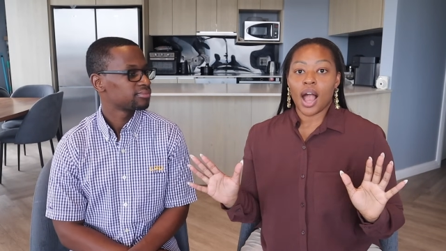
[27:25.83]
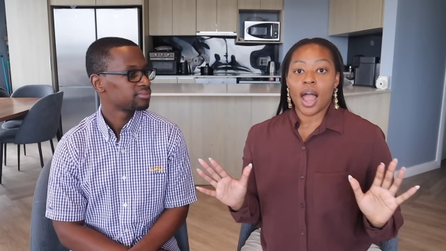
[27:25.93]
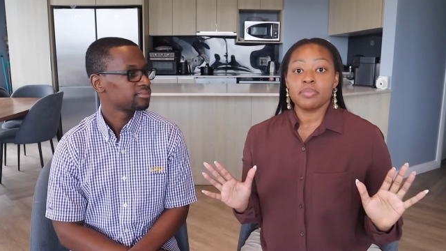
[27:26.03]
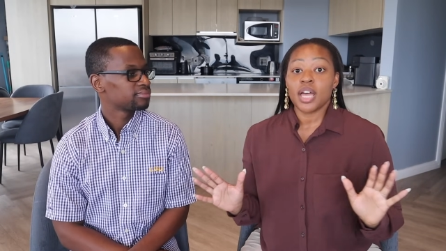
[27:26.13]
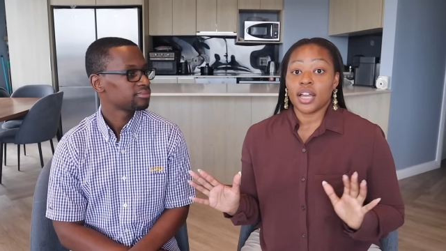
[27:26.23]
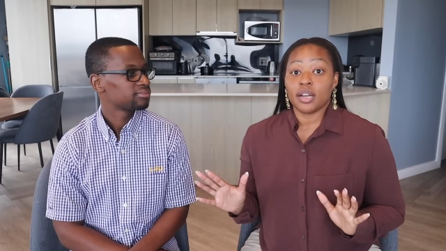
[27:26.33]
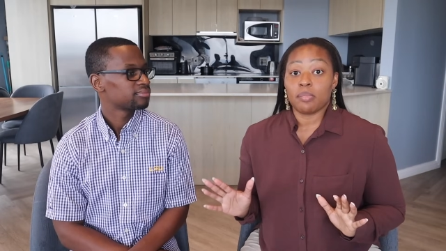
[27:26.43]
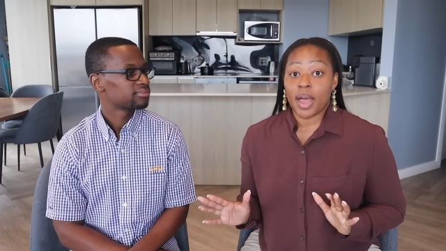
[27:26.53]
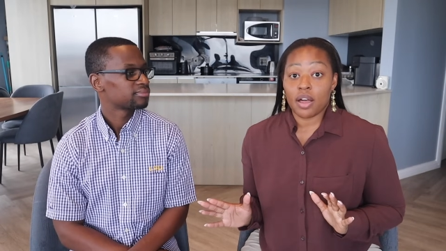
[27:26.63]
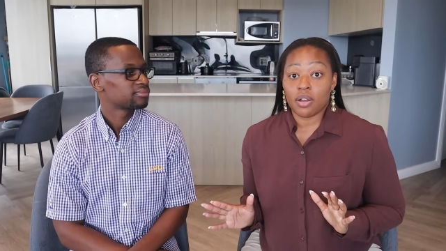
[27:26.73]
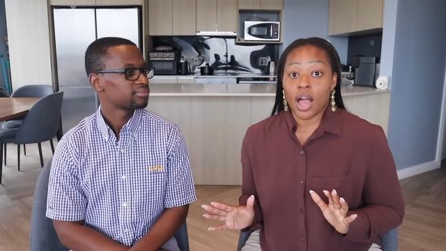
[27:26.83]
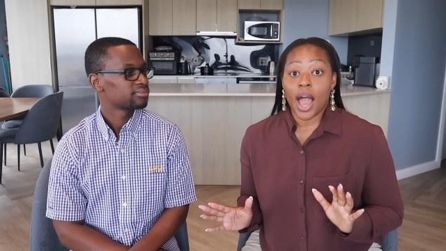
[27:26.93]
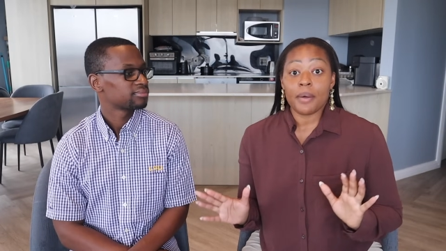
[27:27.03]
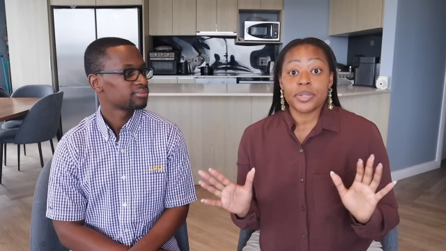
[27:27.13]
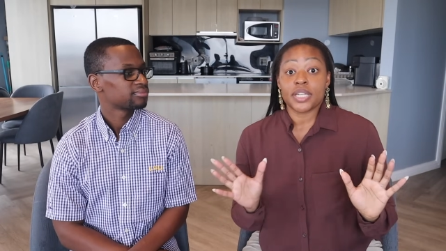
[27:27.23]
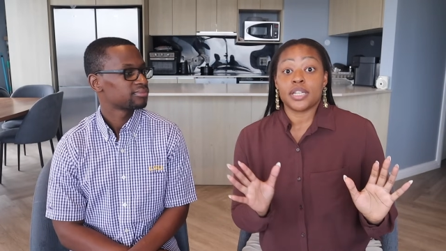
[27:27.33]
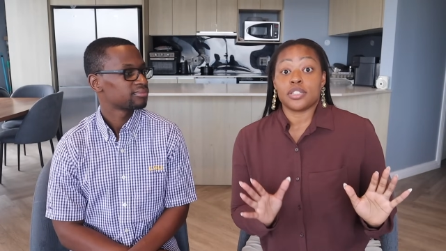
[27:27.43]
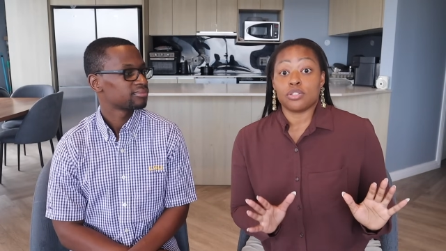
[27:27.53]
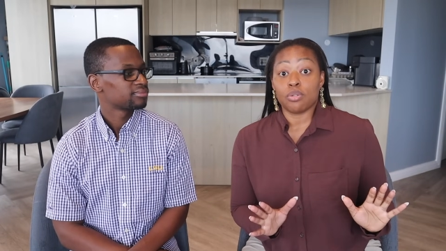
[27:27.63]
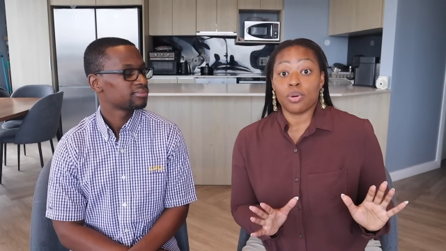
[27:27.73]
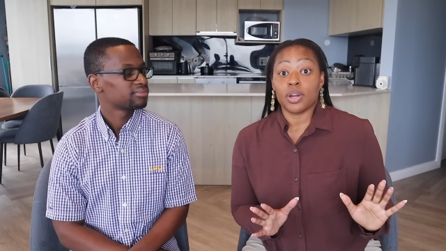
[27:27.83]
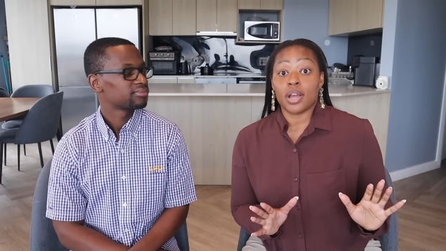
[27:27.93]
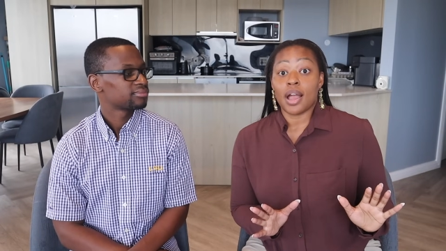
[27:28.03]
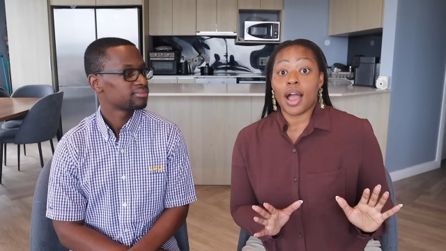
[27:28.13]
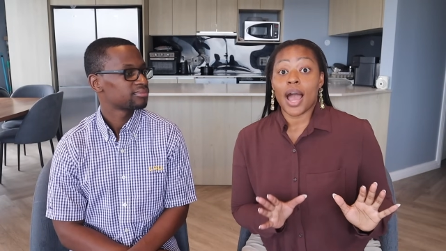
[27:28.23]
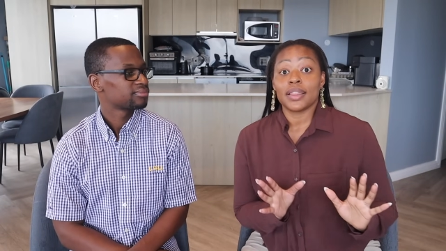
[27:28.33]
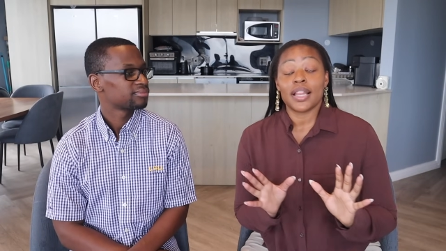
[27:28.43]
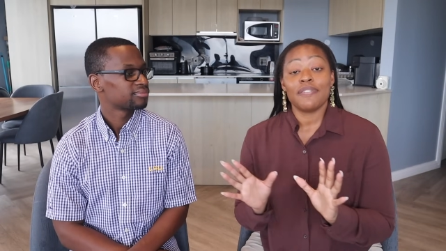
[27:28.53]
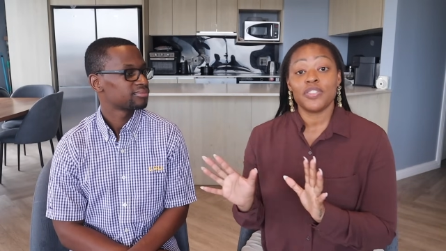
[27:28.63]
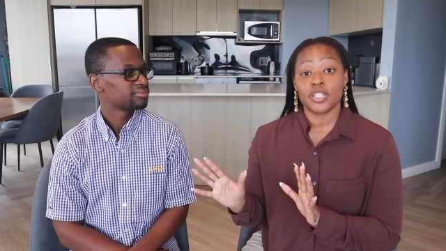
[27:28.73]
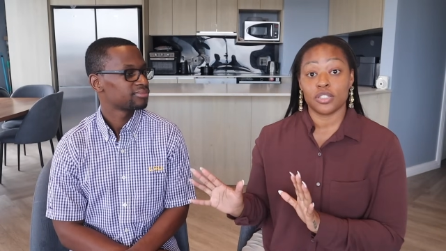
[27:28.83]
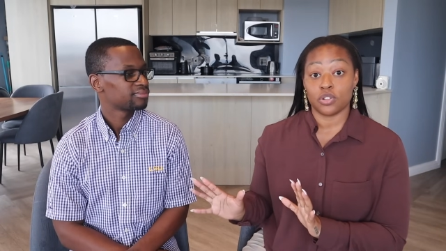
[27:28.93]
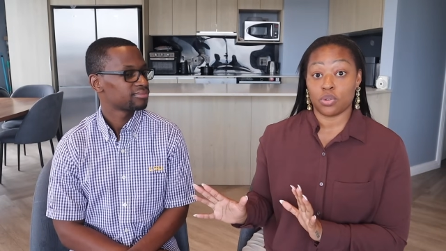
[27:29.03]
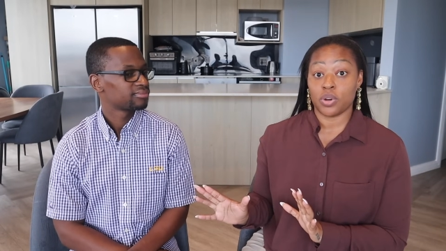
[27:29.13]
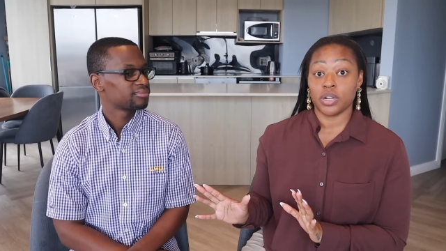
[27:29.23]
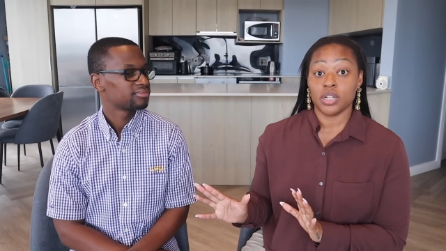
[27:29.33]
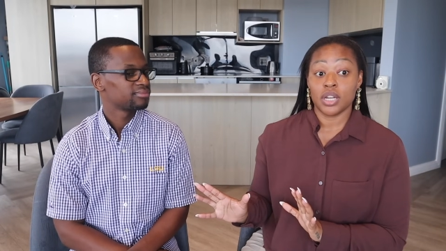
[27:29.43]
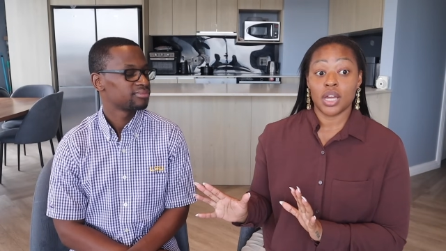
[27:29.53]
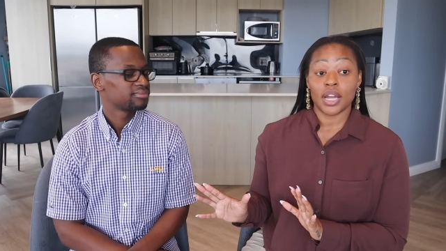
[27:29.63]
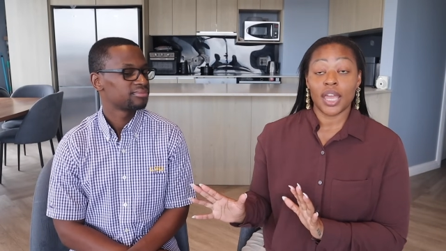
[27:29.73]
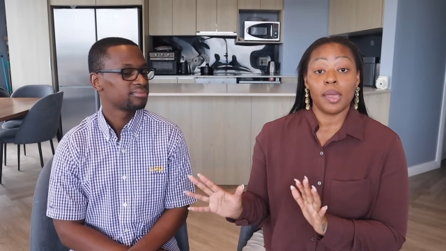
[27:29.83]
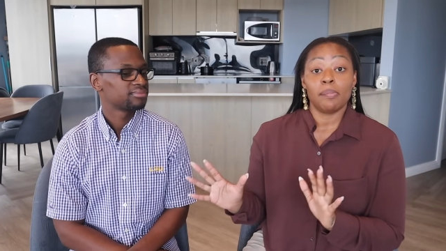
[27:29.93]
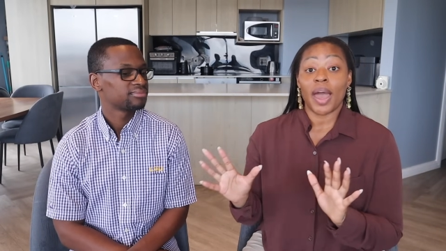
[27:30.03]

Speaker 1: I'm talking about. I was in the store. I left the store, came